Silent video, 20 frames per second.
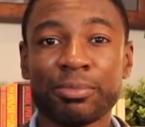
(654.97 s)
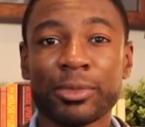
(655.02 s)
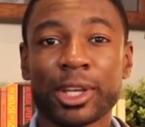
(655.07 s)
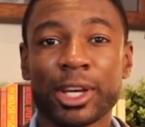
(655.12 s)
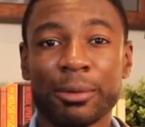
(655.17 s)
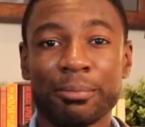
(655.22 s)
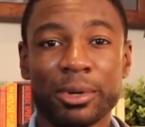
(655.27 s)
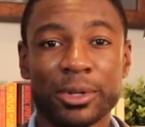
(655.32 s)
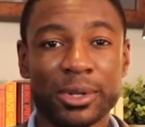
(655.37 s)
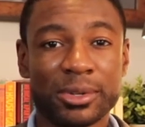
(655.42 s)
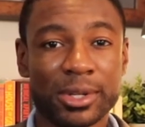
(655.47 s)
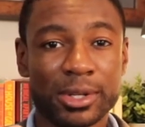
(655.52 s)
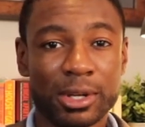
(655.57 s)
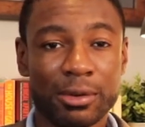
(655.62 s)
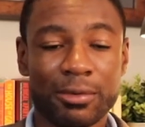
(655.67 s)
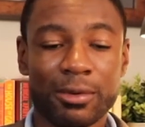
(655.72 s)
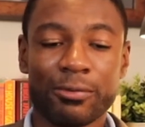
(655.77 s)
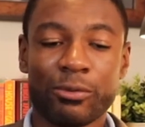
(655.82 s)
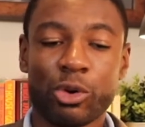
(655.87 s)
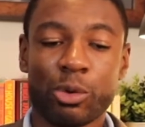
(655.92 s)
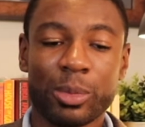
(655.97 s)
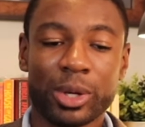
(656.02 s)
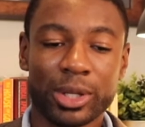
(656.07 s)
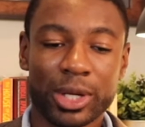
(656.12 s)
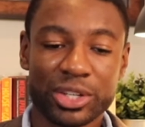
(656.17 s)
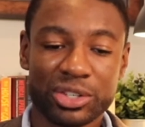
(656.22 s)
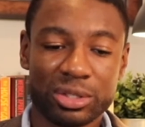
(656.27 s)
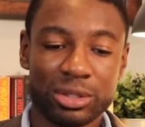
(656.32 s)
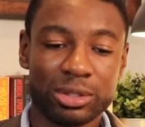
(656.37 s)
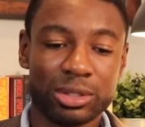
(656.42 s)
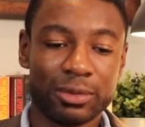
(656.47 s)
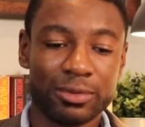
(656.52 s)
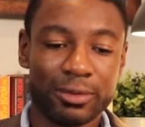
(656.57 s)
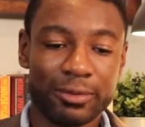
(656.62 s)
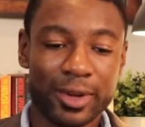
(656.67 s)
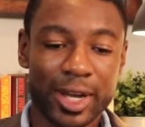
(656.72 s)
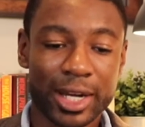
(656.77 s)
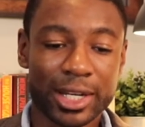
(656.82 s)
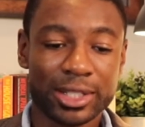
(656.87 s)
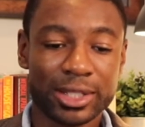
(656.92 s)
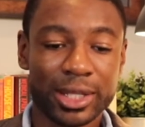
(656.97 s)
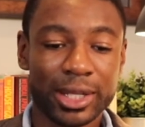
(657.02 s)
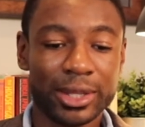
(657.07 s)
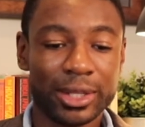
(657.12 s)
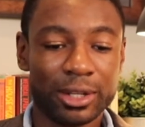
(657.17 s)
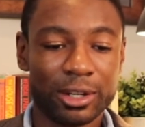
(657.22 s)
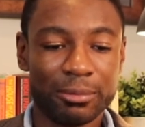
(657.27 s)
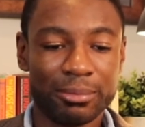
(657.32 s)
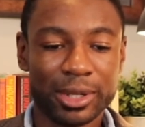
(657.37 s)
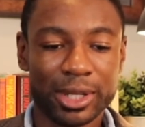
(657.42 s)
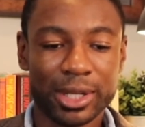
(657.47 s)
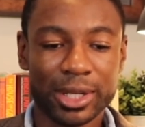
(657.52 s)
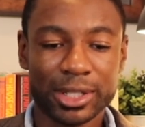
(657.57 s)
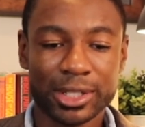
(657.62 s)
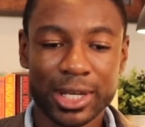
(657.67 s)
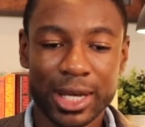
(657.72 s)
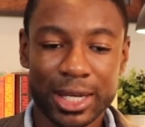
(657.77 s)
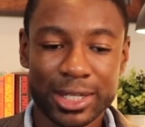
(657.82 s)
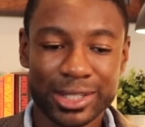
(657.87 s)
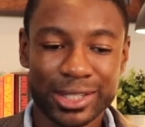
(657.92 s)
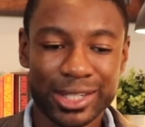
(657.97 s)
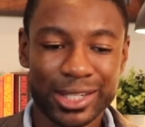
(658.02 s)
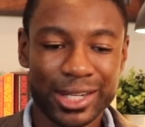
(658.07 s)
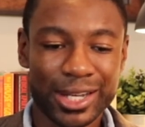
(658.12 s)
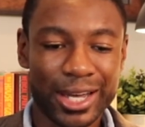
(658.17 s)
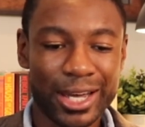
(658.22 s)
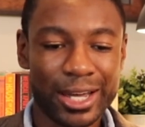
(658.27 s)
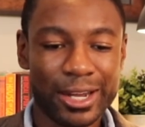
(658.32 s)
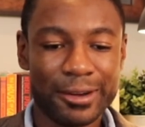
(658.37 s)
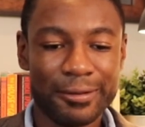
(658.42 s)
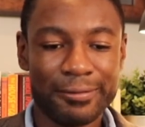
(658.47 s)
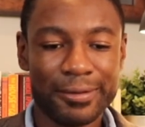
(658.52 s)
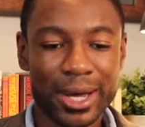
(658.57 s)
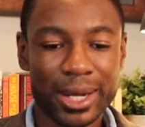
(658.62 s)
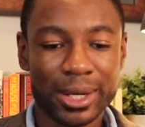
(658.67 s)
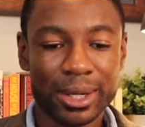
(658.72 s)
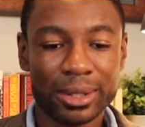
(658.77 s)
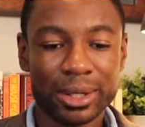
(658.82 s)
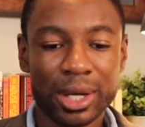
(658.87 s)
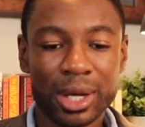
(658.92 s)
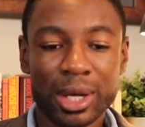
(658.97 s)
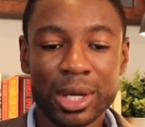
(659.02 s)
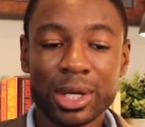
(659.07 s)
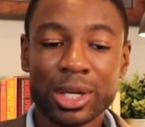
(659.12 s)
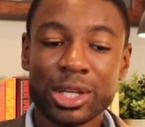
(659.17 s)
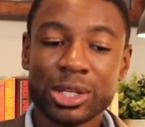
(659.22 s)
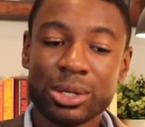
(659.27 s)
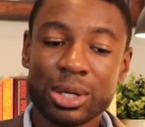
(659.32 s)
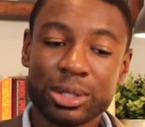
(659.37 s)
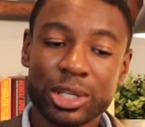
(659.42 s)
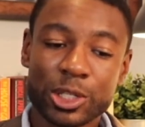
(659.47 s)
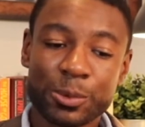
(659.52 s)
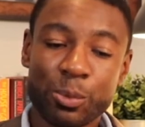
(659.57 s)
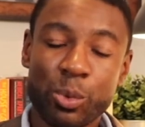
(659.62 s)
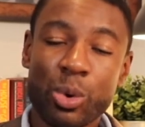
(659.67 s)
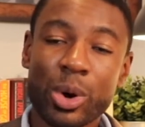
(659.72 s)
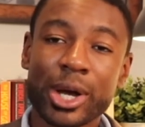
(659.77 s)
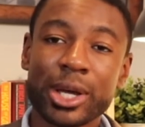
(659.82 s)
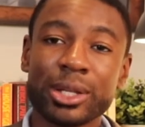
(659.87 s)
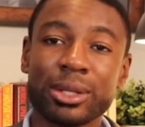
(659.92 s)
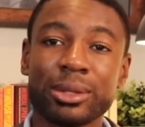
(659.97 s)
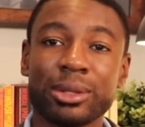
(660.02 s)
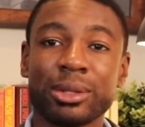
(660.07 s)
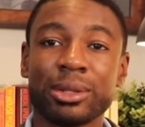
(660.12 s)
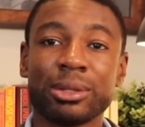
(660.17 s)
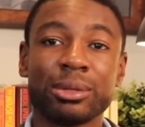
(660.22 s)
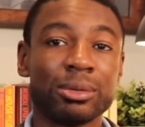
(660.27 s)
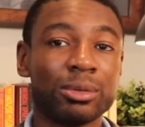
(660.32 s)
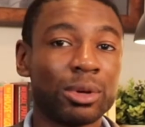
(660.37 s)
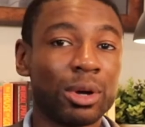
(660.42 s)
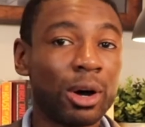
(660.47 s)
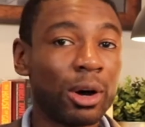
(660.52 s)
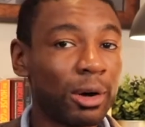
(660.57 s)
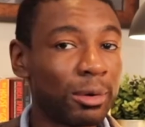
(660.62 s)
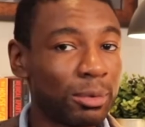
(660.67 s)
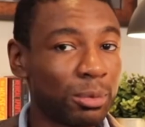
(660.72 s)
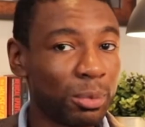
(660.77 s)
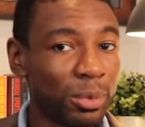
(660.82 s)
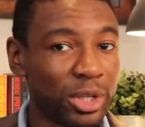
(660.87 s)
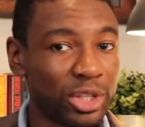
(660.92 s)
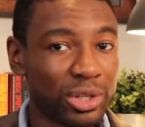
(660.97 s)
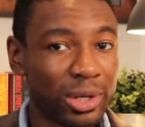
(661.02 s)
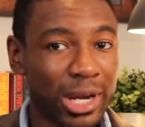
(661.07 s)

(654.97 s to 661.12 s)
and producing different formulations of the vaccine that are being tested and vetted. So at this point, we should